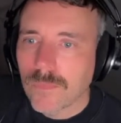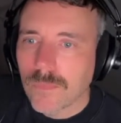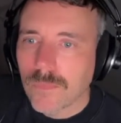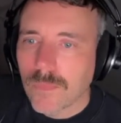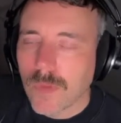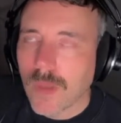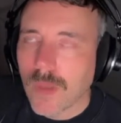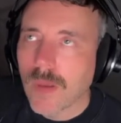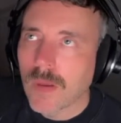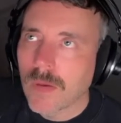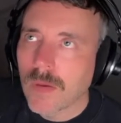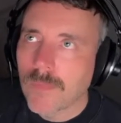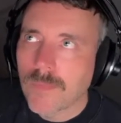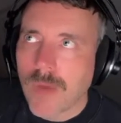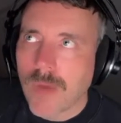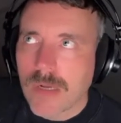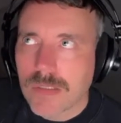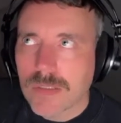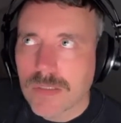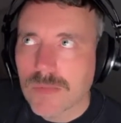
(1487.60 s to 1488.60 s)

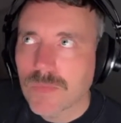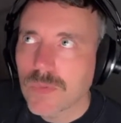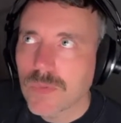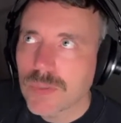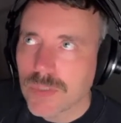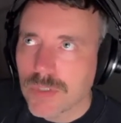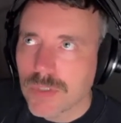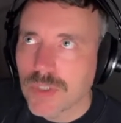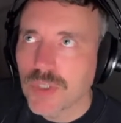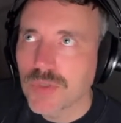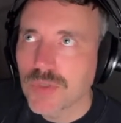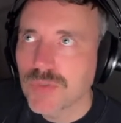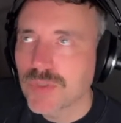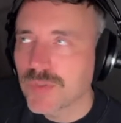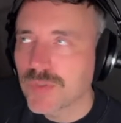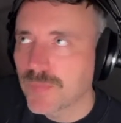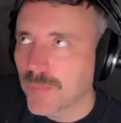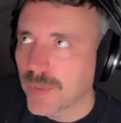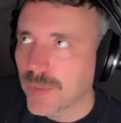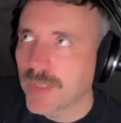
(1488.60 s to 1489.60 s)
Max wasn't
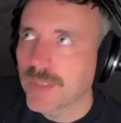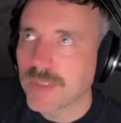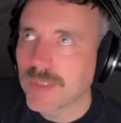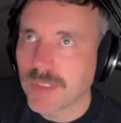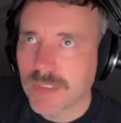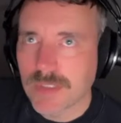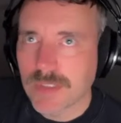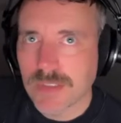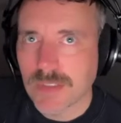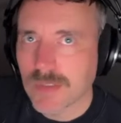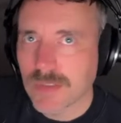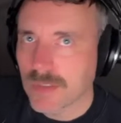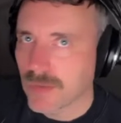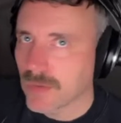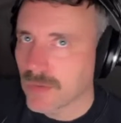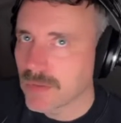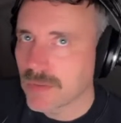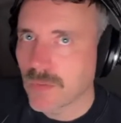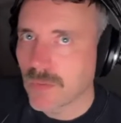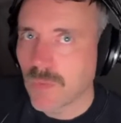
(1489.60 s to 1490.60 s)
used, but it's
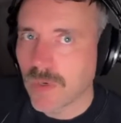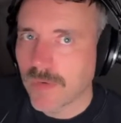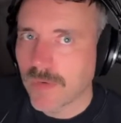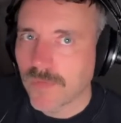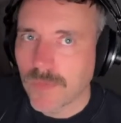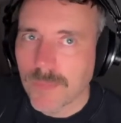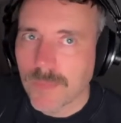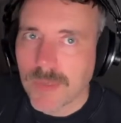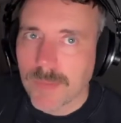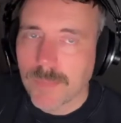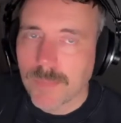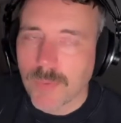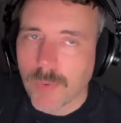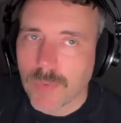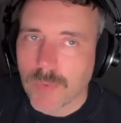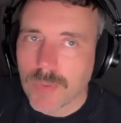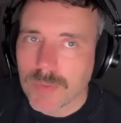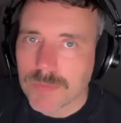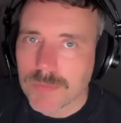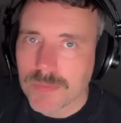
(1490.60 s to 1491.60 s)
also one of the big
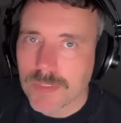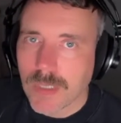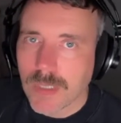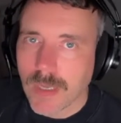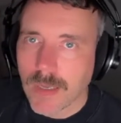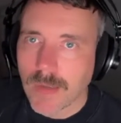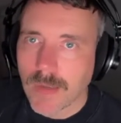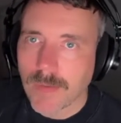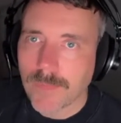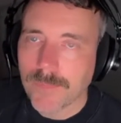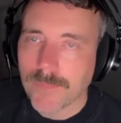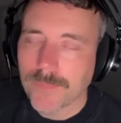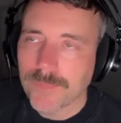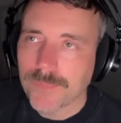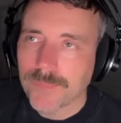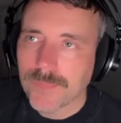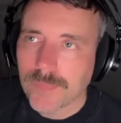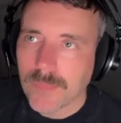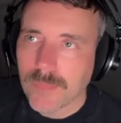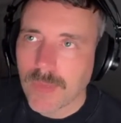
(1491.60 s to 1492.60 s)
programs.
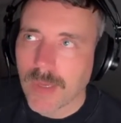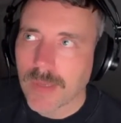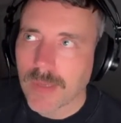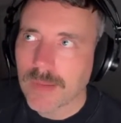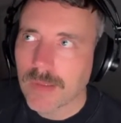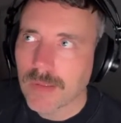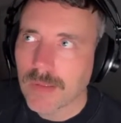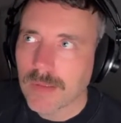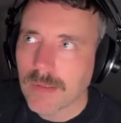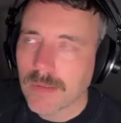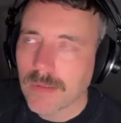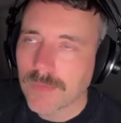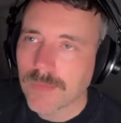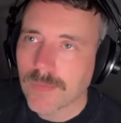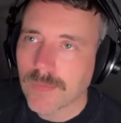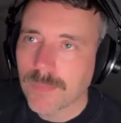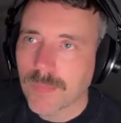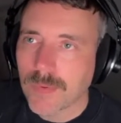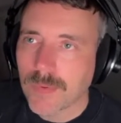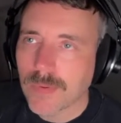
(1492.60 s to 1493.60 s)
I think there's
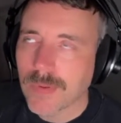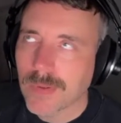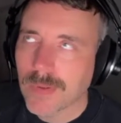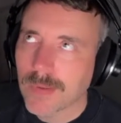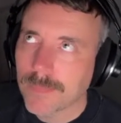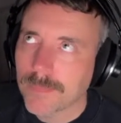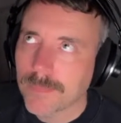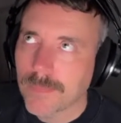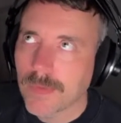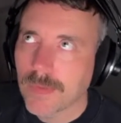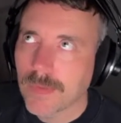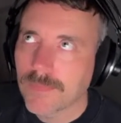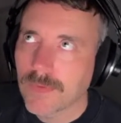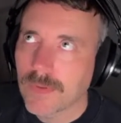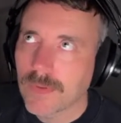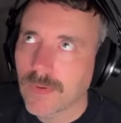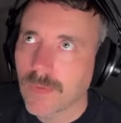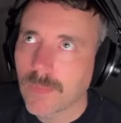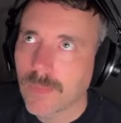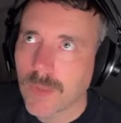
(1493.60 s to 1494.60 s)
if you
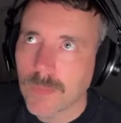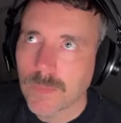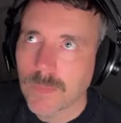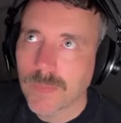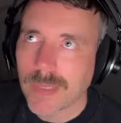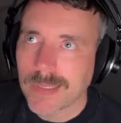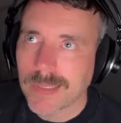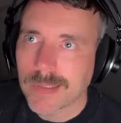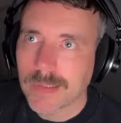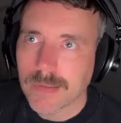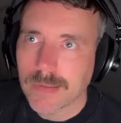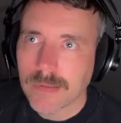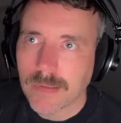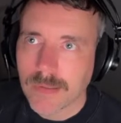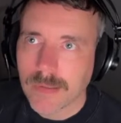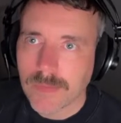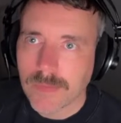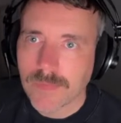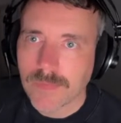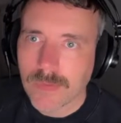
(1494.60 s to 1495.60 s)
know about Blender,
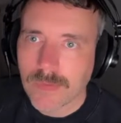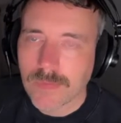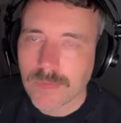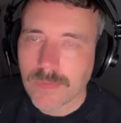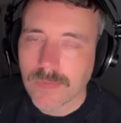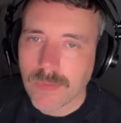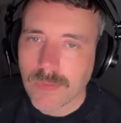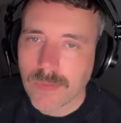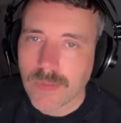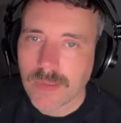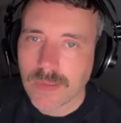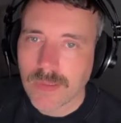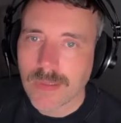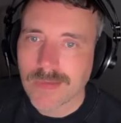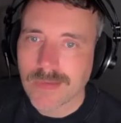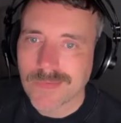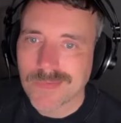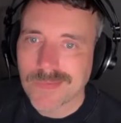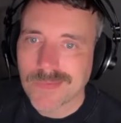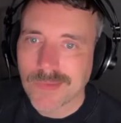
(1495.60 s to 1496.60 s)
it's a thing that
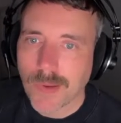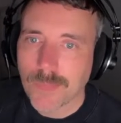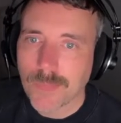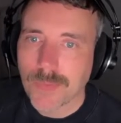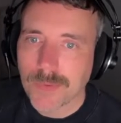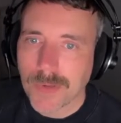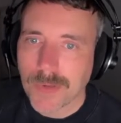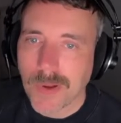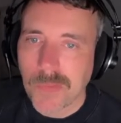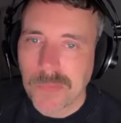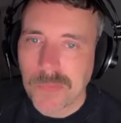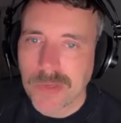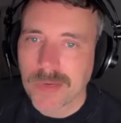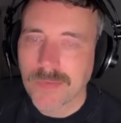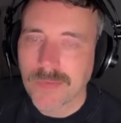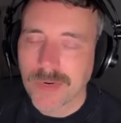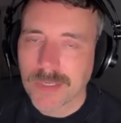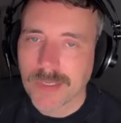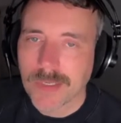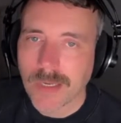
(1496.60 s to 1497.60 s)
is up and coming
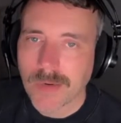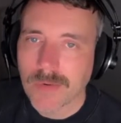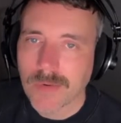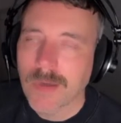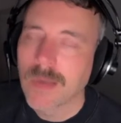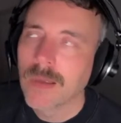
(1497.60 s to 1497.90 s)
right now.